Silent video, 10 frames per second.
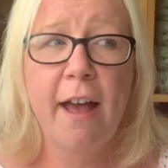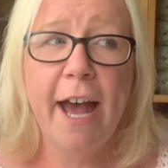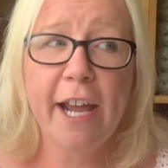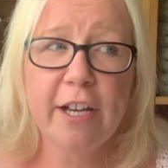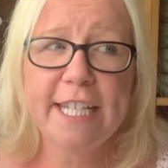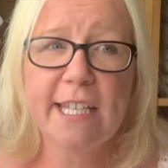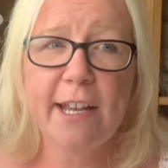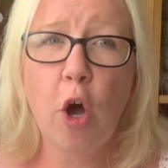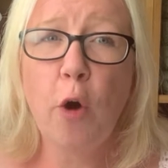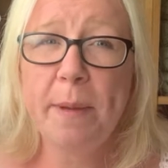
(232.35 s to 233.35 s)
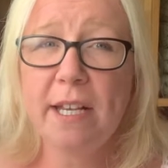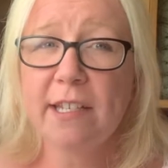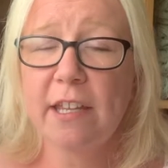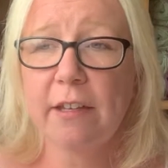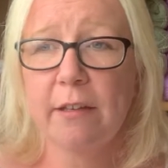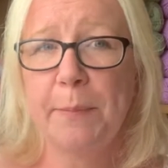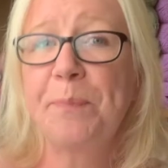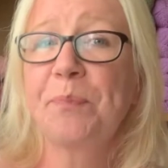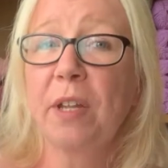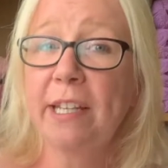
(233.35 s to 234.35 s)
And I'd say Hobbii is either
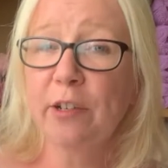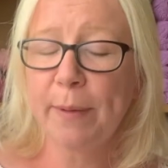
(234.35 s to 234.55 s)
a little